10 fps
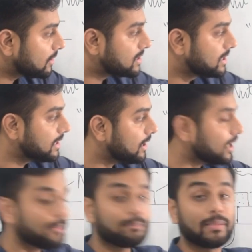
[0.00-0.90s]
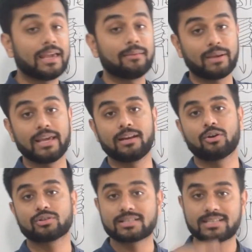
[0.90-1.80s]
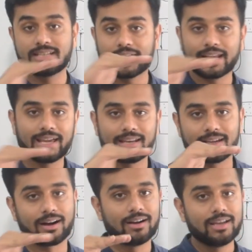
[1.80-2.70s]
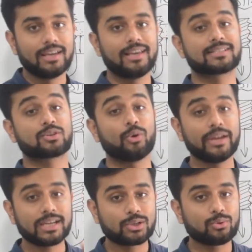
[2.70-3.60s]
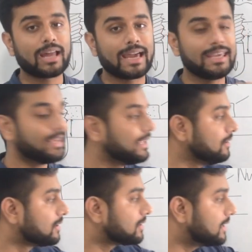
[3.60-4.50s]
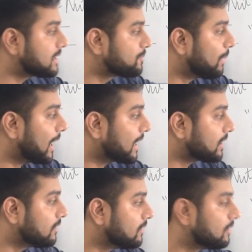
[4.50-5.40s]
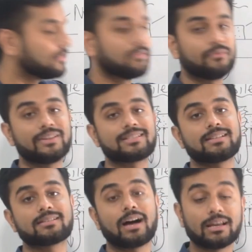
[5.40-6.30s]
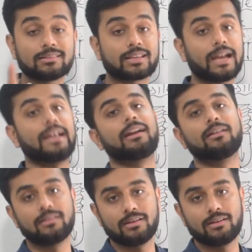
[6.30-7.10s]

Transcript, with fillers: the shear plane or the shear area is going to lie in this part which is unthreaded,